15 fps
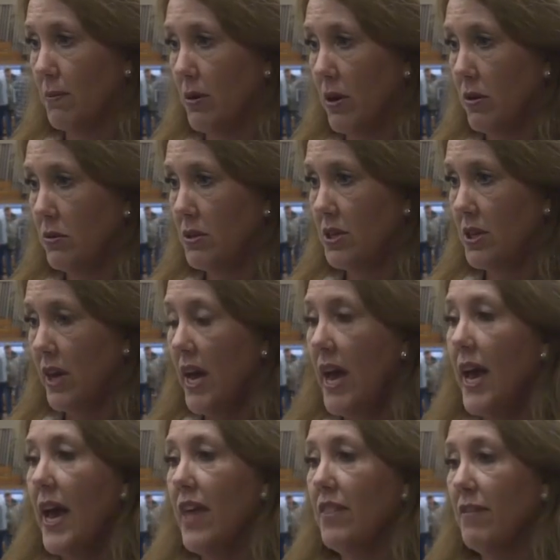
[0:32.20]
approach
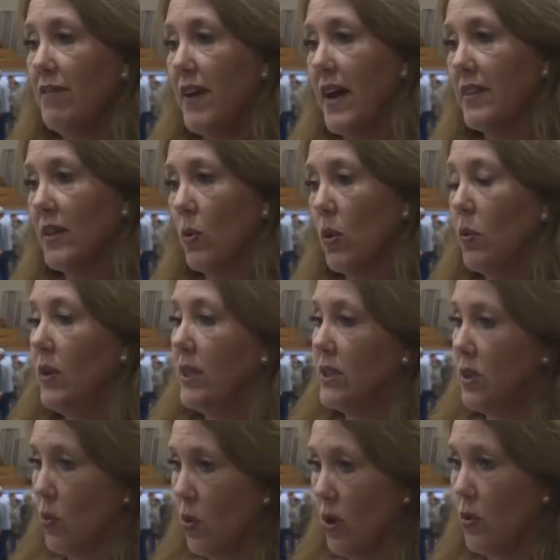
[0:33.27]
and the fact that we're
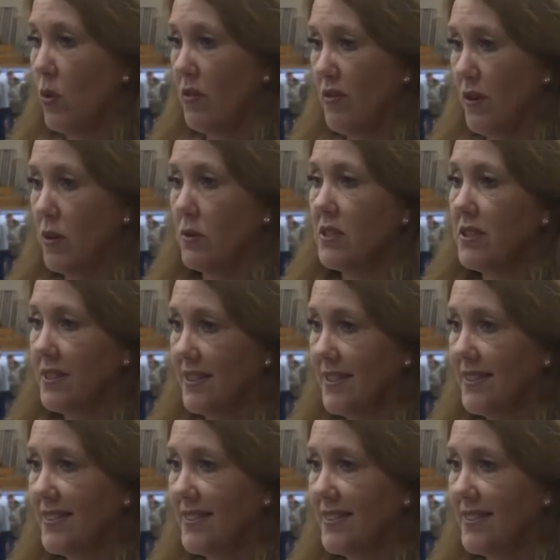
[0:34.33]
willing to work with folks.